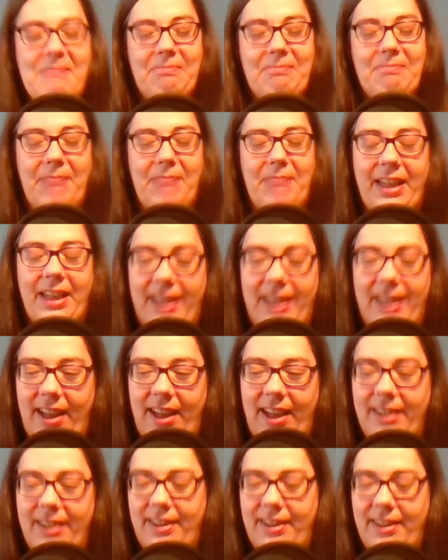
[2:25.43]
By
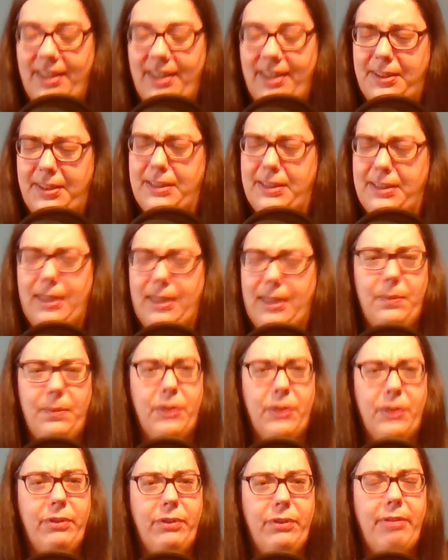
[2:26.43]
then, I still am
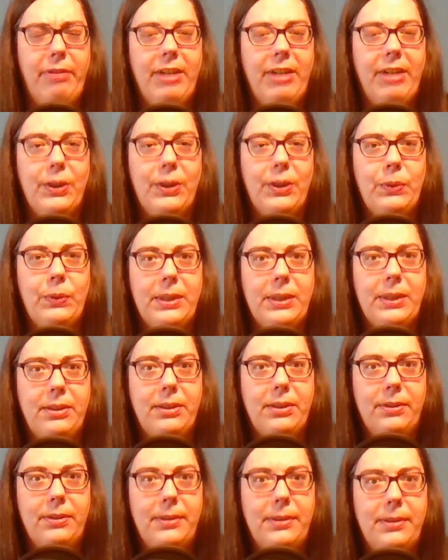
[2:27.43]
not very good with
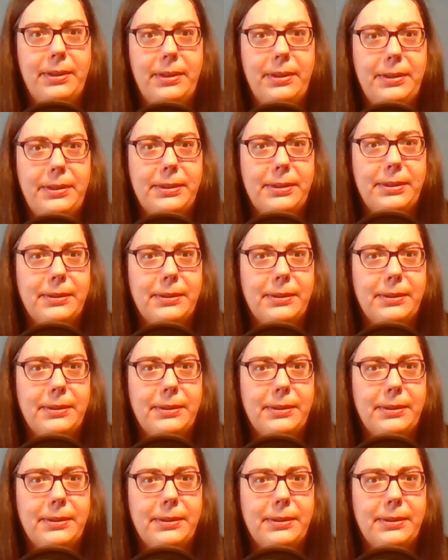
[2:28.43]
chords.